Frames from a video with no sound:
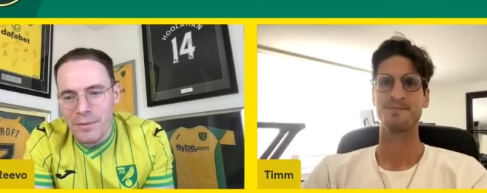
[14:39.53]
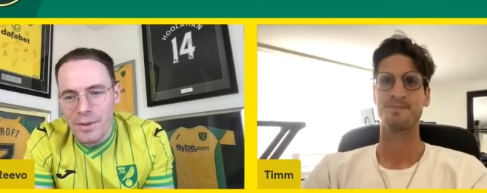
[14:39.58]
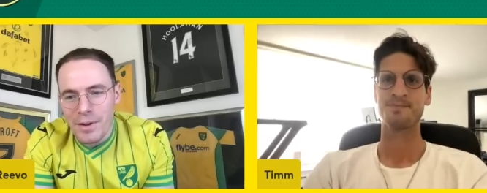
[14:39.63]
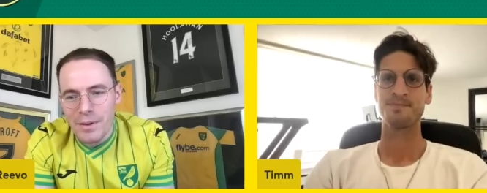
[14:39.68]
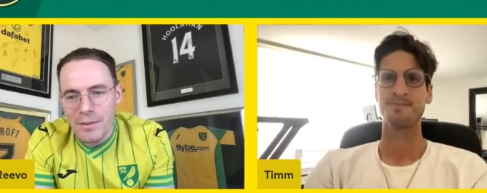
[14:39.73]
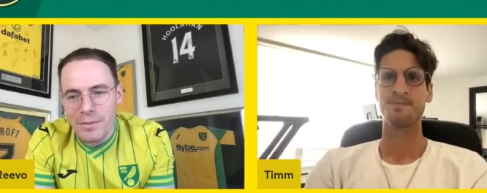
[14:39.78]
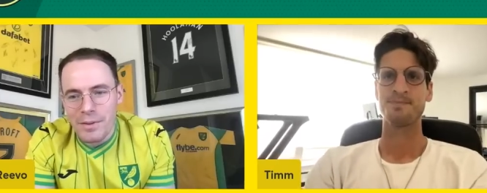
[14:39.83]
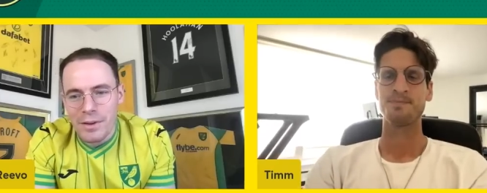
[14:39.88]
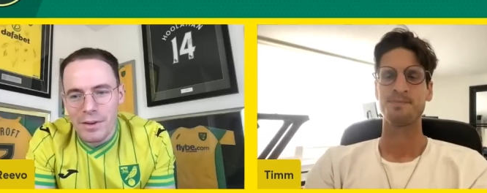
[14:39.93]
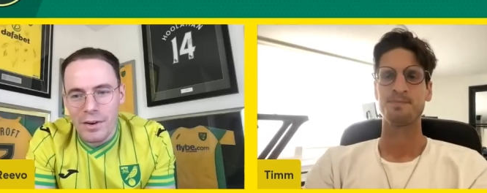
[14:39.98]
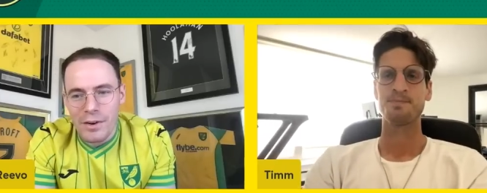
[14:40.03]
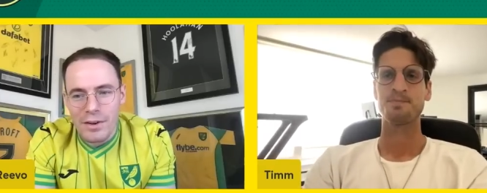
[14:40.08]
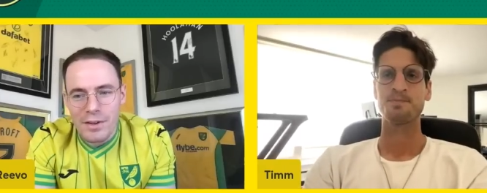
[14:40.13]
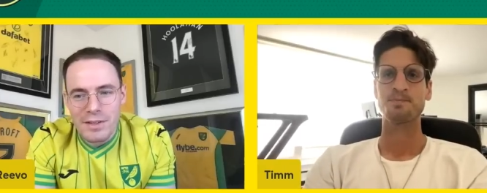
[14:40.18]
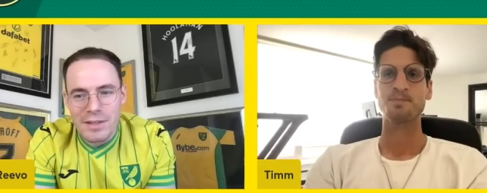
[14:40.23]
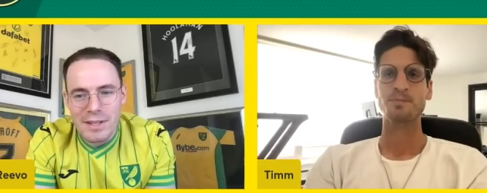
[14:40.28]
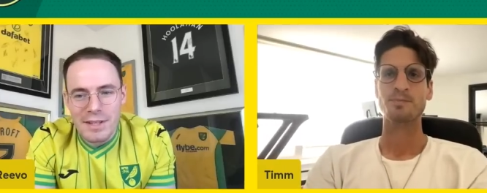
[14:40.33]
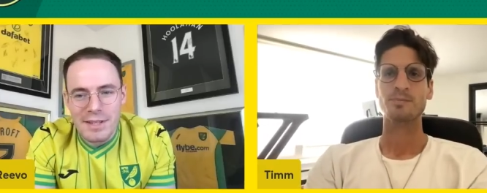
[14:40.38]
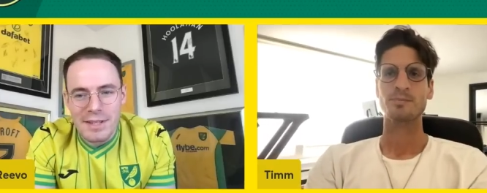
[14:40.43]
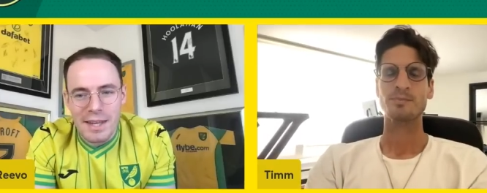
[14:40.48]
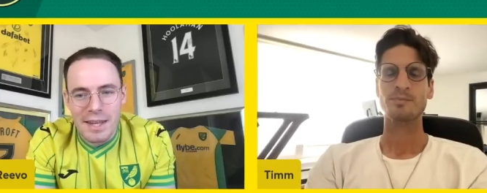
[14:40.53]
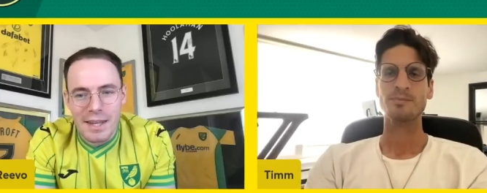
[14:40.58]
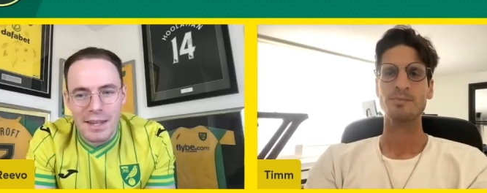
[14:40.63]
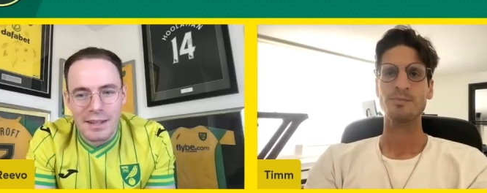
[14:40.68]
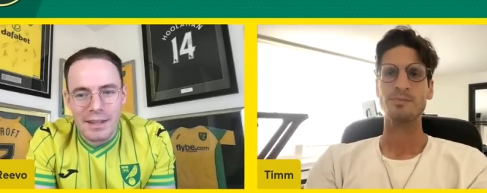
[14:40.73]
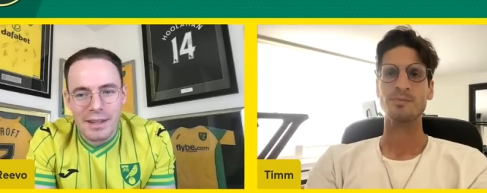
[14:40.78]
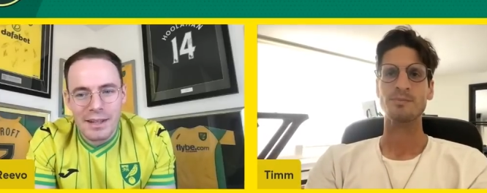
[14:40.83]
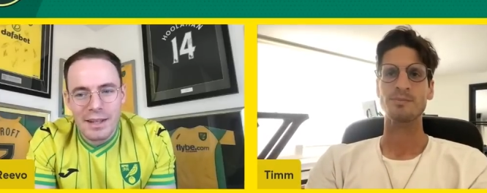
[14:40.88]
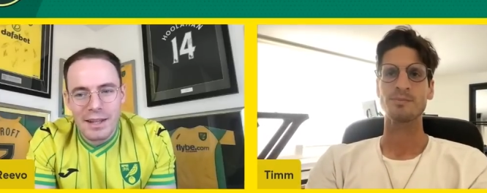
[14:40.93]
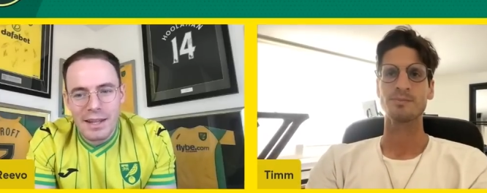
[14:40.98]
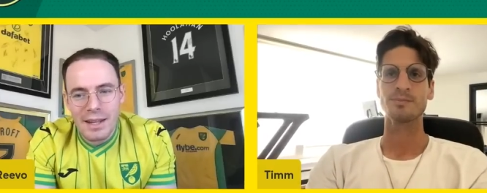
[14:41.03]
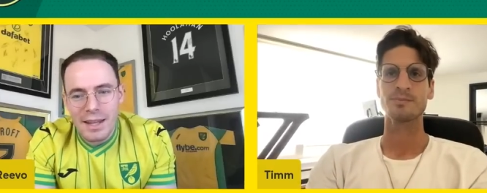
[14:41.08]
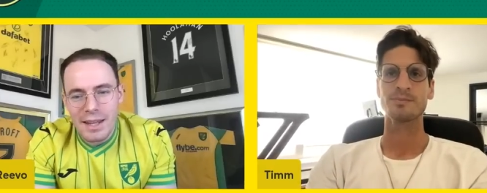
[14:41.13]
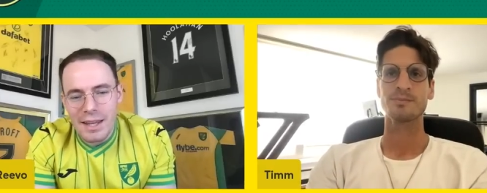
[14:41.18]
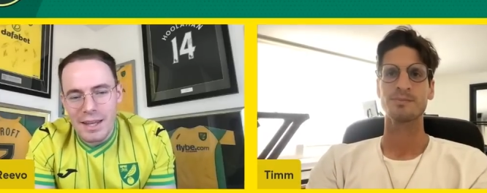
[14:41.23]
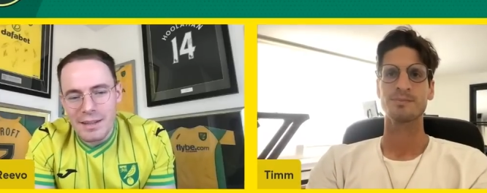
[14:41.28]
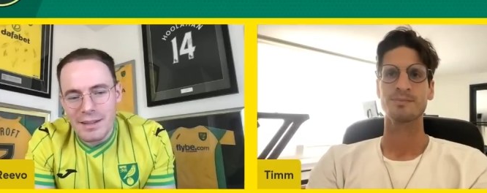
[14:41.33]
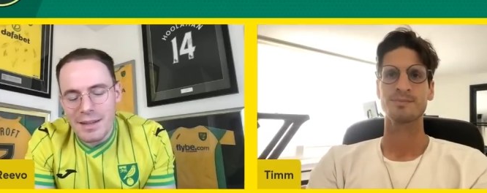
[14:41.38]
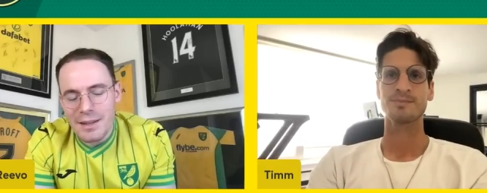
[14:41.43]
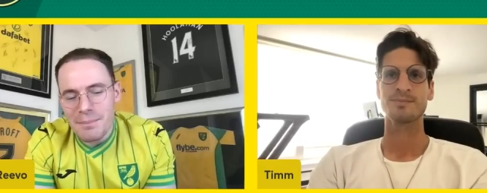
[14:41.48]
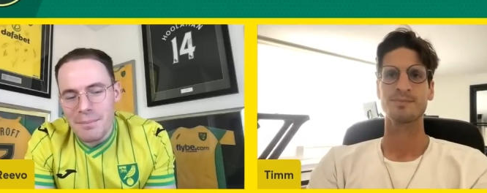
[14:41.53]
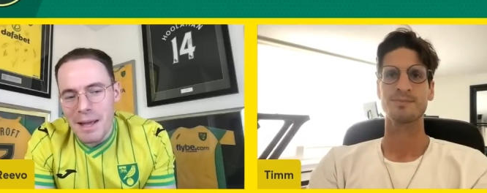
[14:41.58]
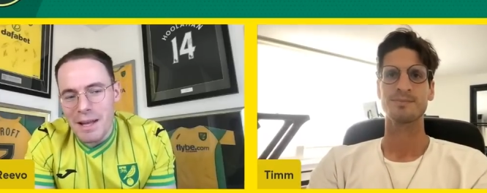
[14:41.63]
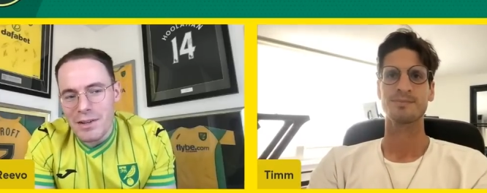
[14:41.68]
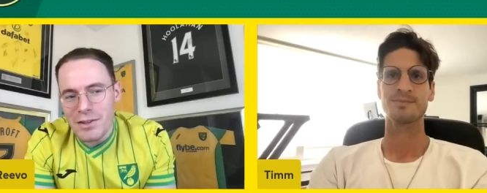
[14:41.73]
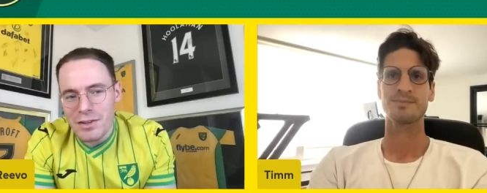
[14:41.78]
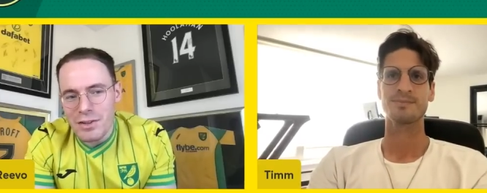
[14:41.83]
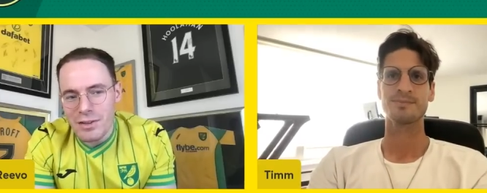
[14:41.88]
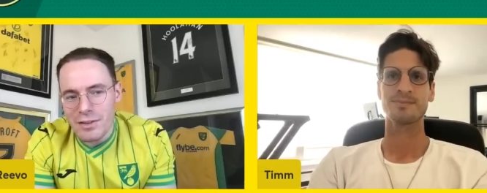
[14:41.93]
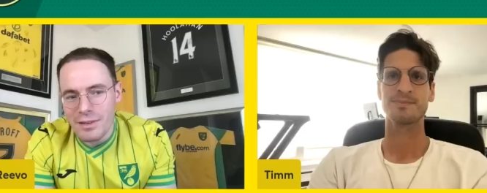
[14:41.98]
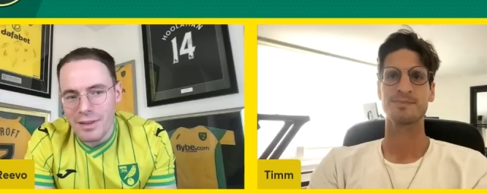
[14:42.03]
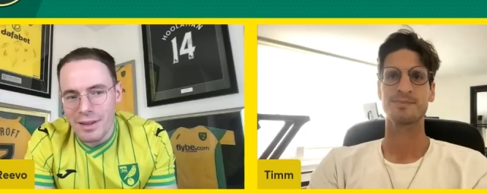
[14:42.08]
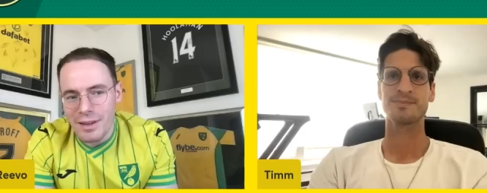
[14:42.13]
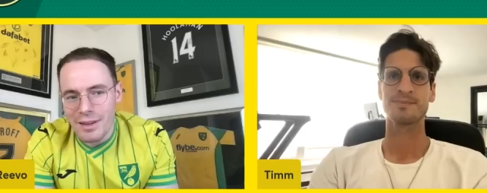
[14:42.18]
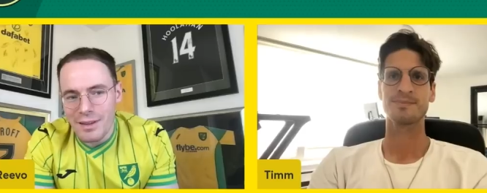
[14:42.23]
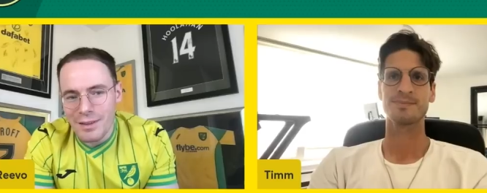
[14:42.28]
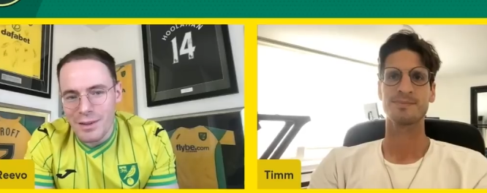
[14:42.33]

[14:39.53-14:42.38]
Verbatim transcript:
Speaker 1: for for Norwich City he did mention that